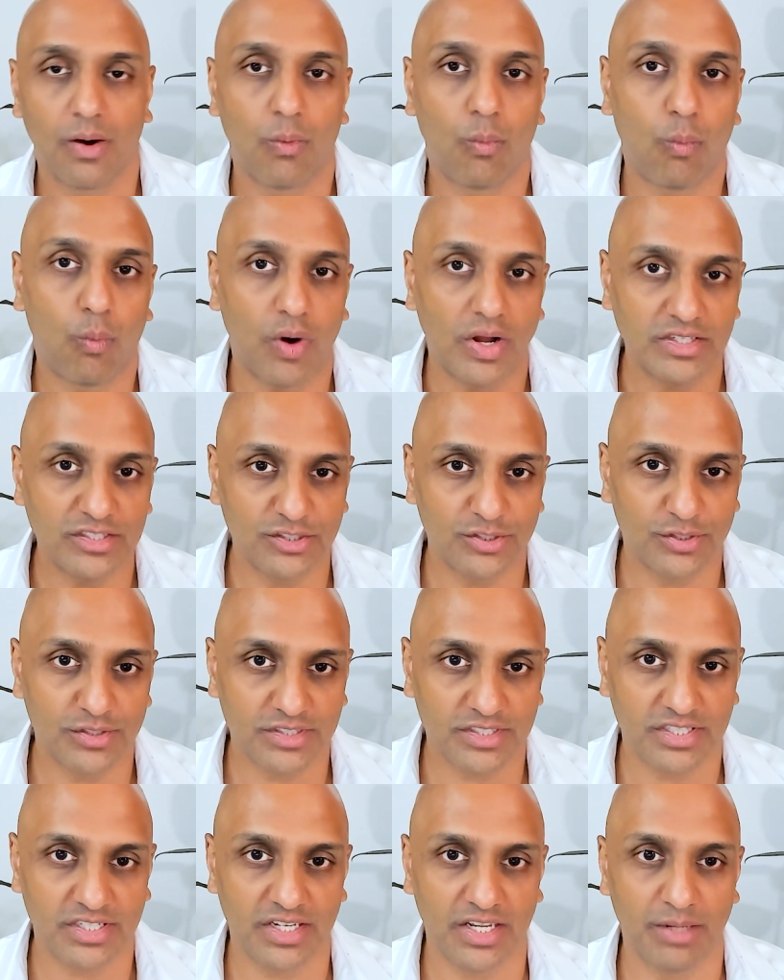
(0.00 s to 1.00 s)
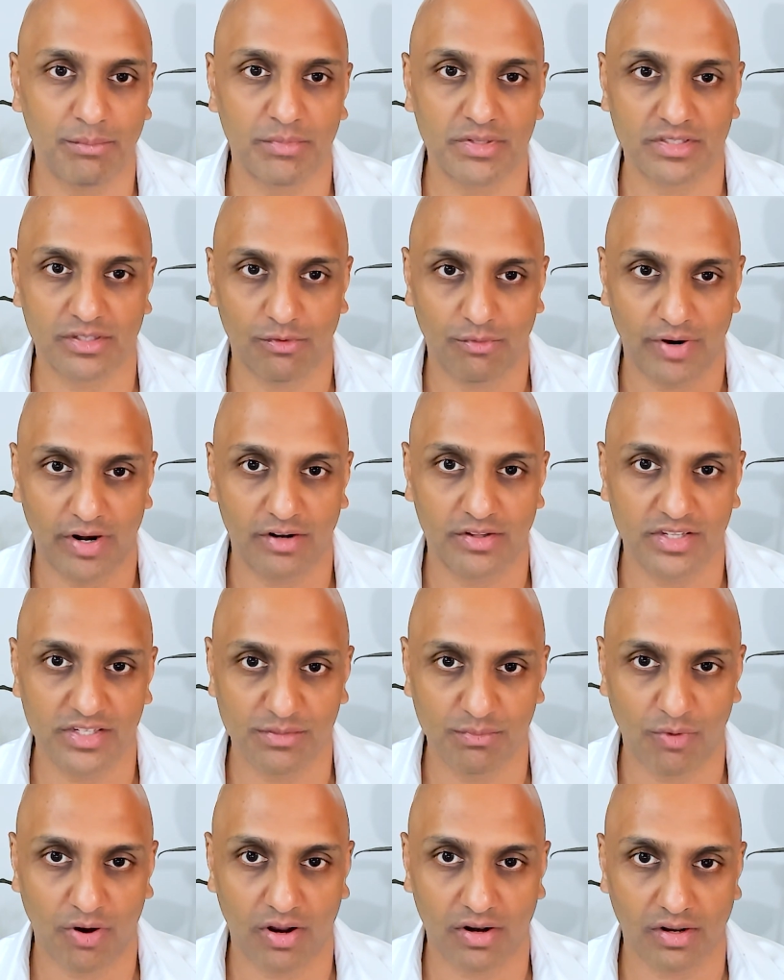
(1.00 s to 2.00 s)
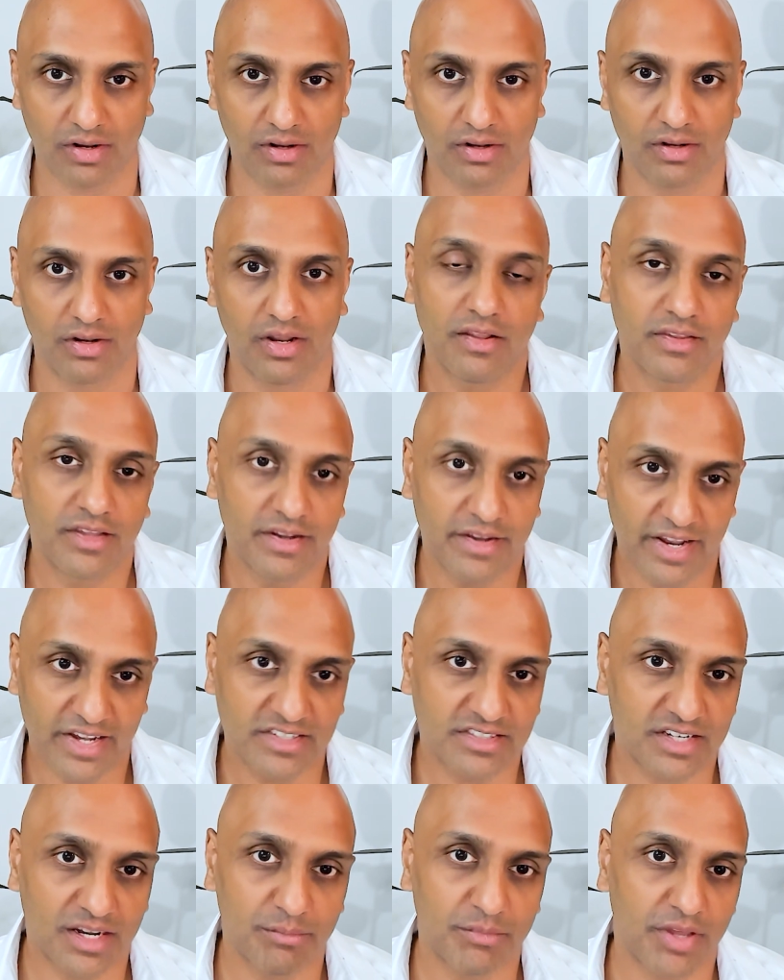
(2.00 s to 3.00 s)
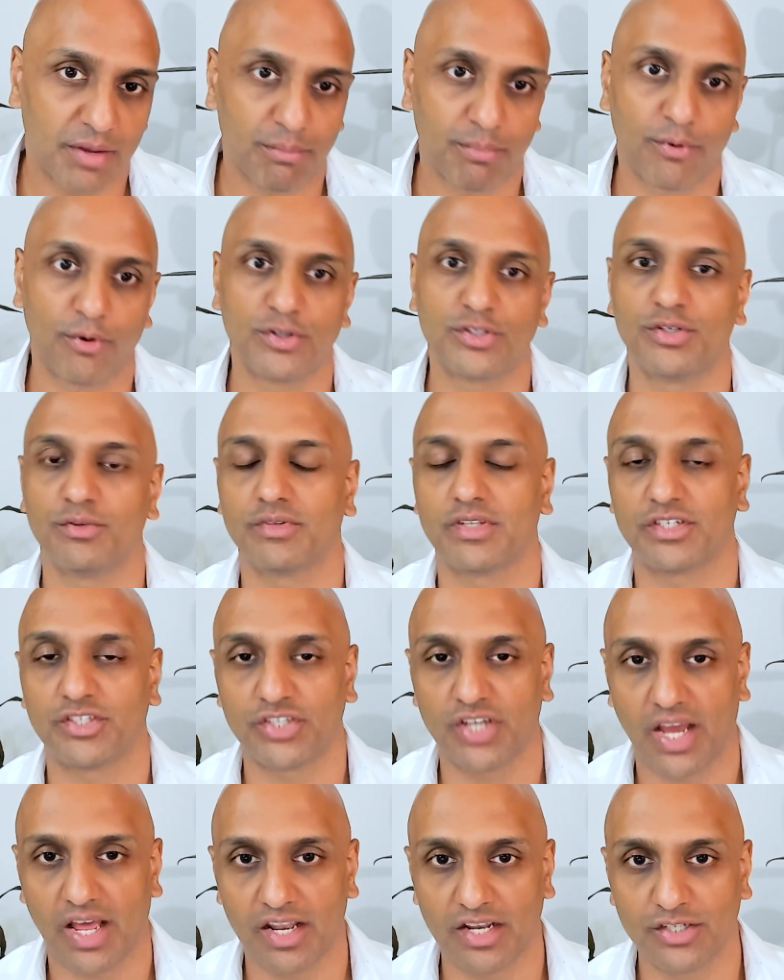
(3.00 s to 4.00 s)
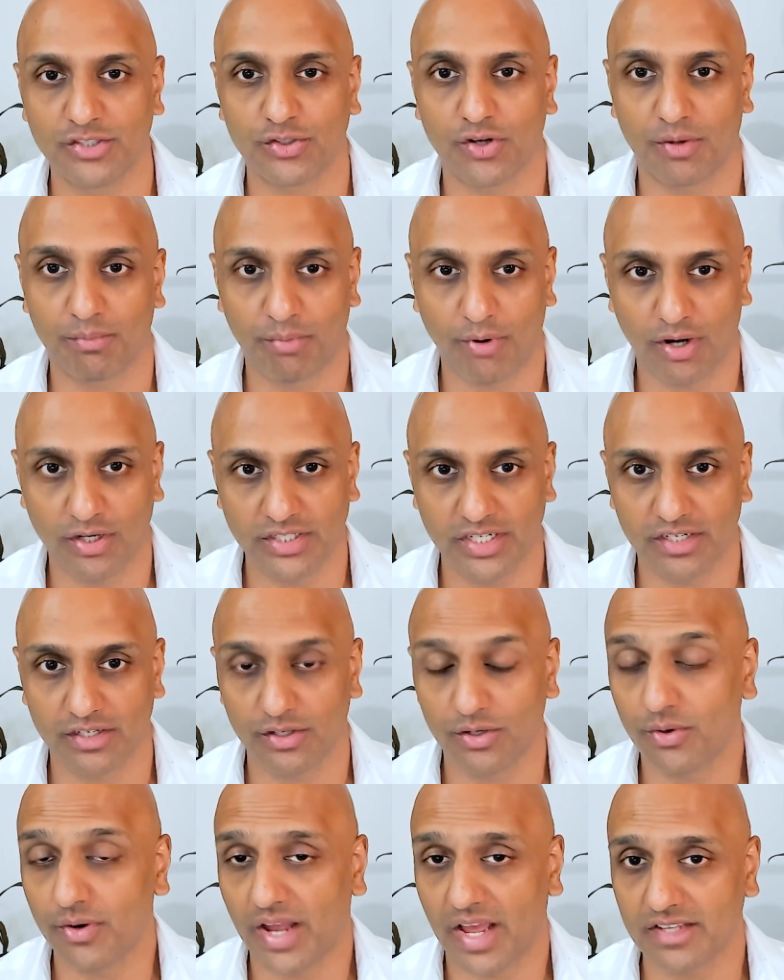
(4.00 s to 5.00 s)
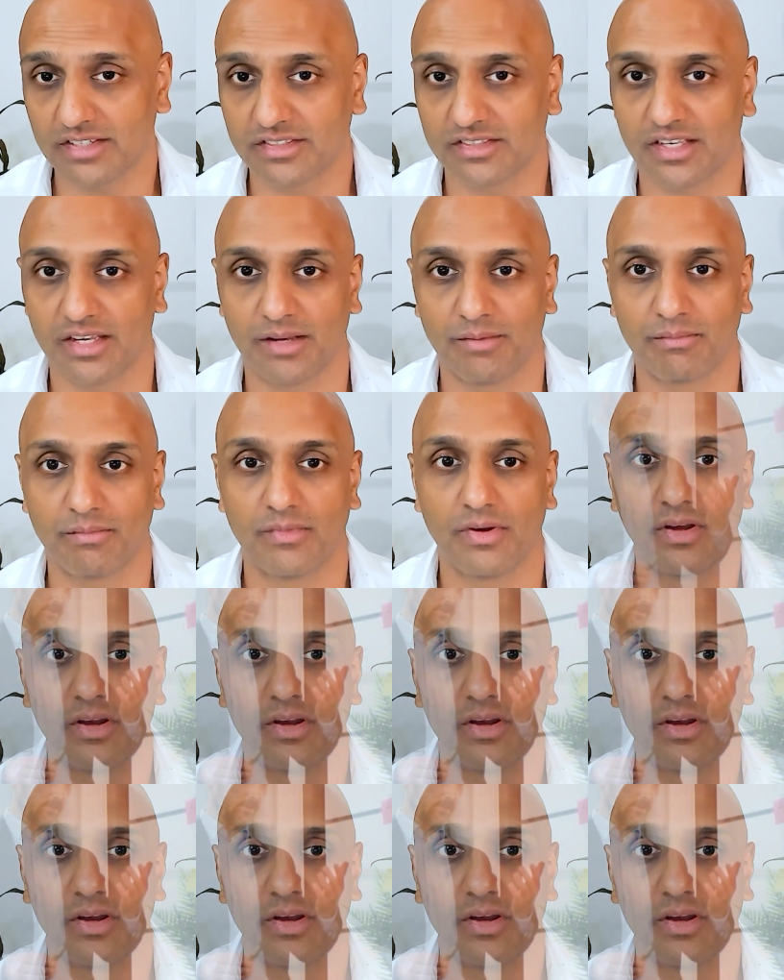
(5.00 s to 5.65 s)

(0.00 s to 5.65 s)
Once your team is aware of this model, the next time they approach you with a challenge or a project, you could ask them,